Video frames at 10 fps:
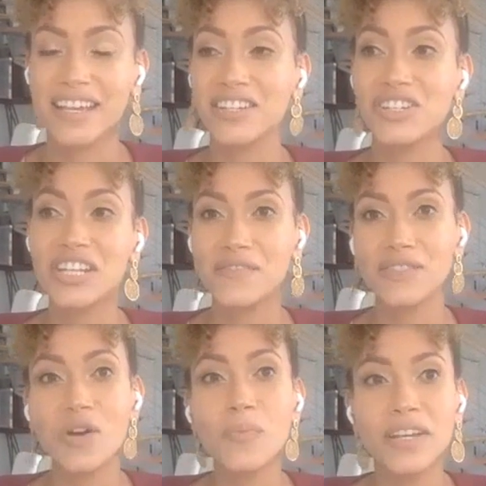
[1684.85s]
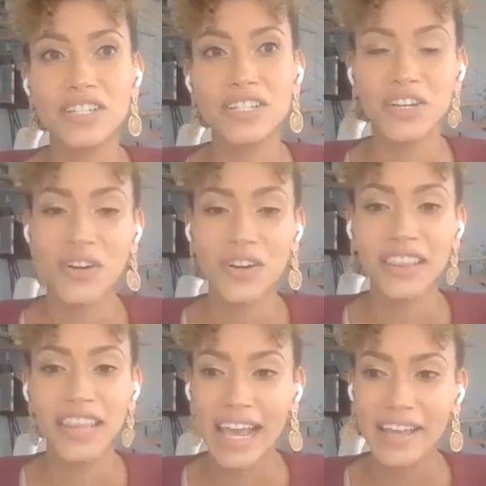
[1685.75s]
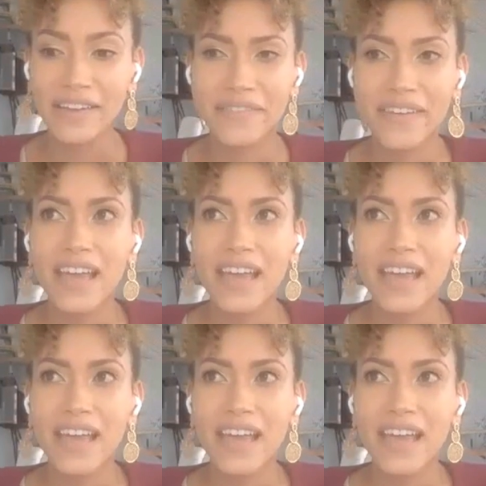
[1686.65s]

achieved so much in her life,